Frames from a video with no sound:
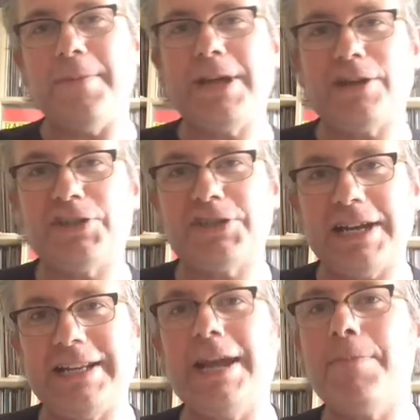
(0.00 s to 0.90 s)
you could
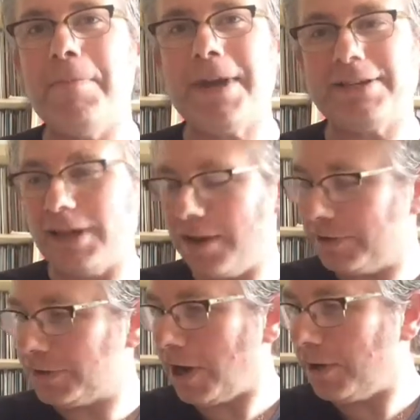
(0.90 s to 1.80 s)
see that it had been picked
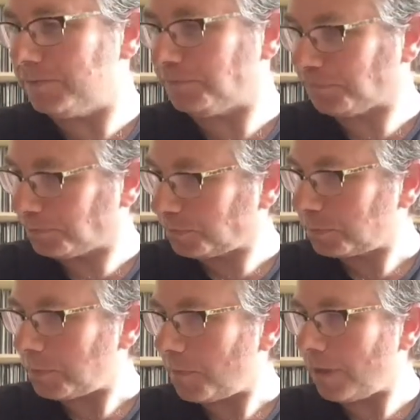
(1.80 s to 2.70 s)
over. So
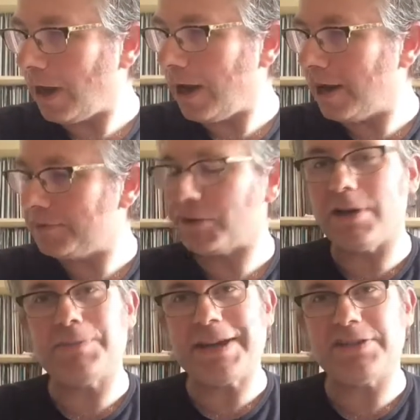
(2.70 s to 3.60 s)

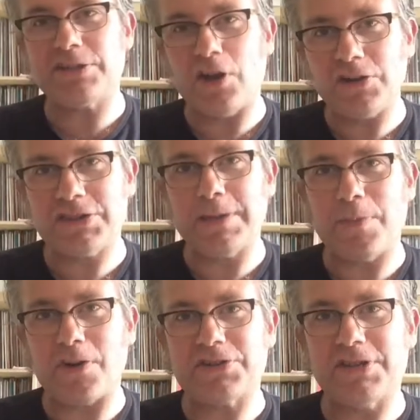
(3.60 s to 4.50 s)
it's basically an honesty
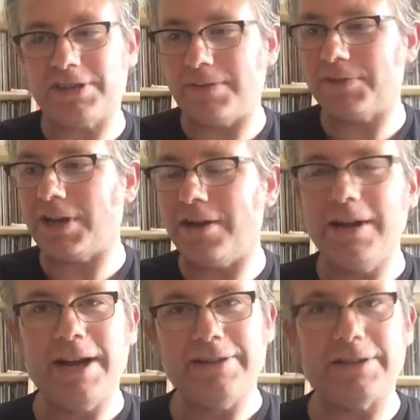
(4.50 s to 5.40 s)
box system. So
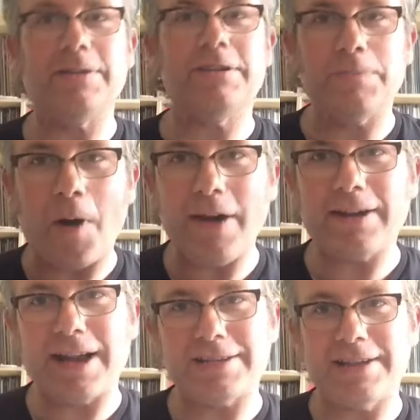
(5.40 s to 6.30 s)
there's a pint
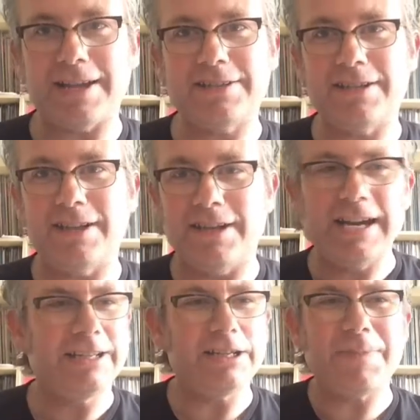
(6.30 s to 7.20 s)
glass next to
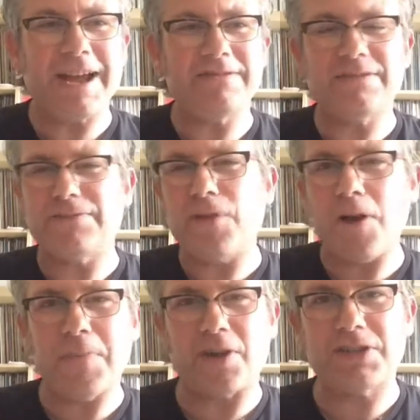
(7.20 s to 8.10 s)
there's about
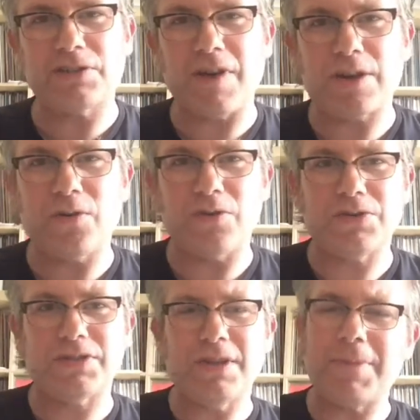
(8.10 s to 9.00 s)
5 boxes of
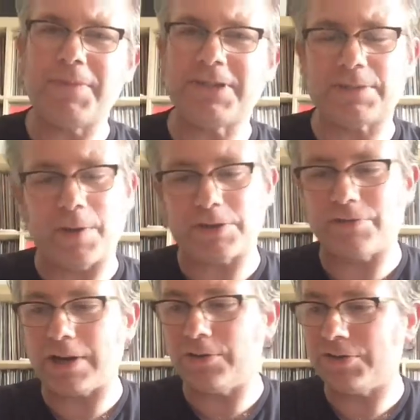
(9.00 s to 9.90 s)
records, maybe 6 boxes of
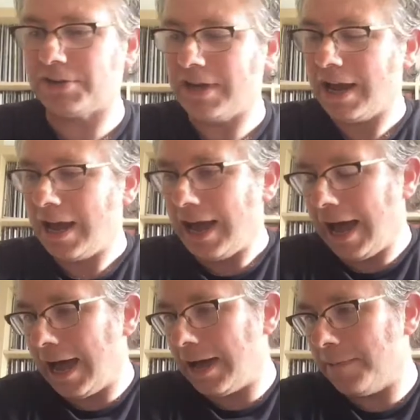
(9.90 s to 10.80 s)
records,
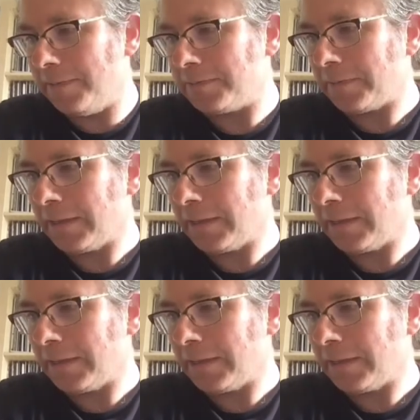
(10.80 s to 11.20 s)
and